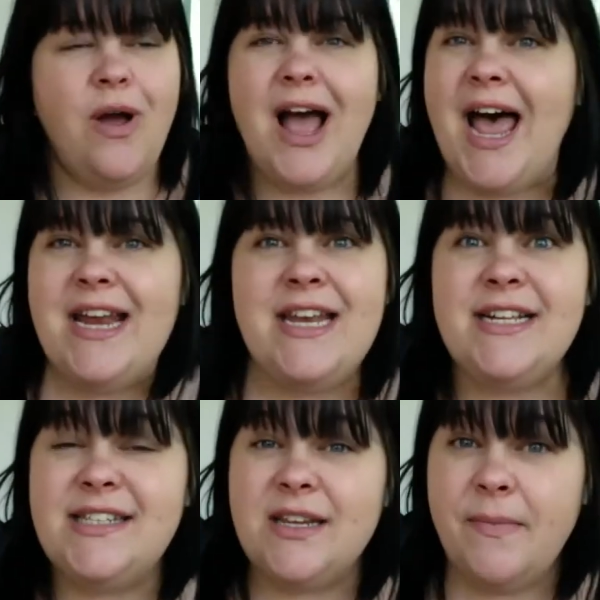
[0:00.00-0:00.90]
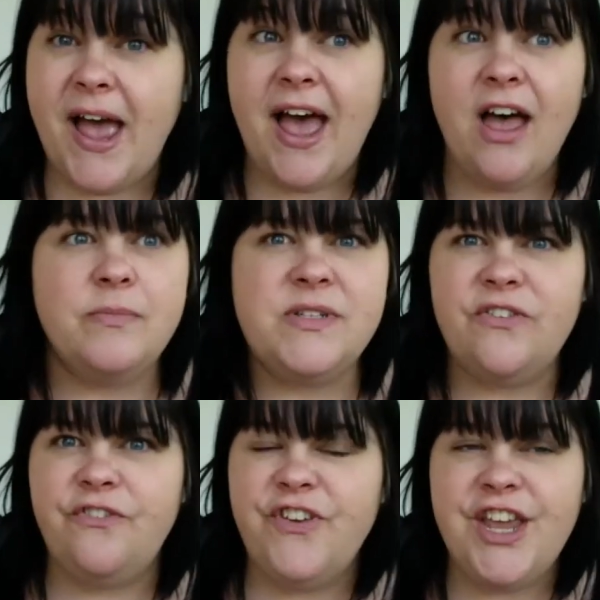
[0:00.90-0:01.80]
I need some help to
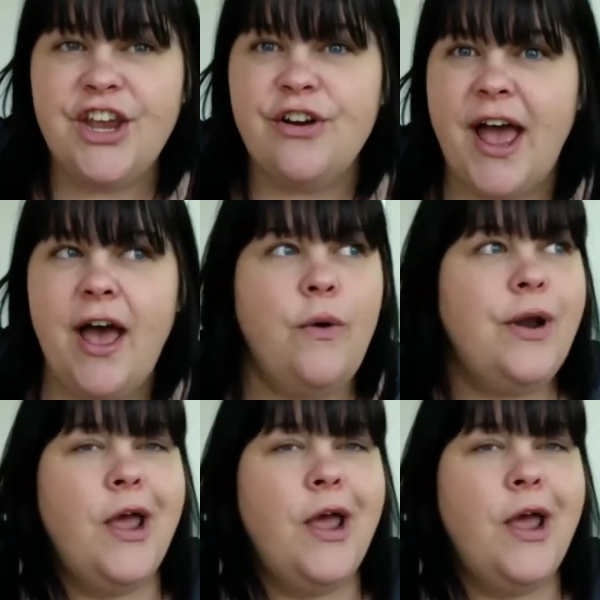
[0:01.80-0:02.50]
figure out